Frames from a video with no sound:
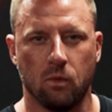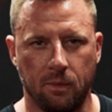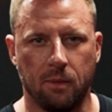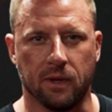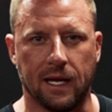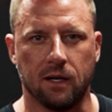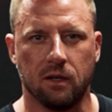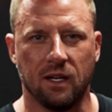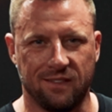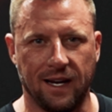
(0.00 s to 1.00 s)
Remember that.
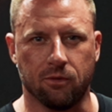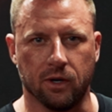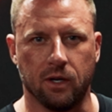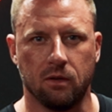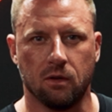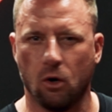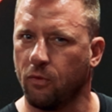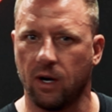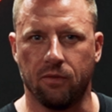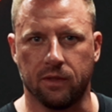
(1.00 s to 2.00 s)
Integrity
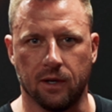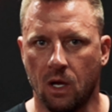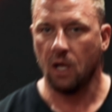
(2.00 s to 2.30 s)
over everything.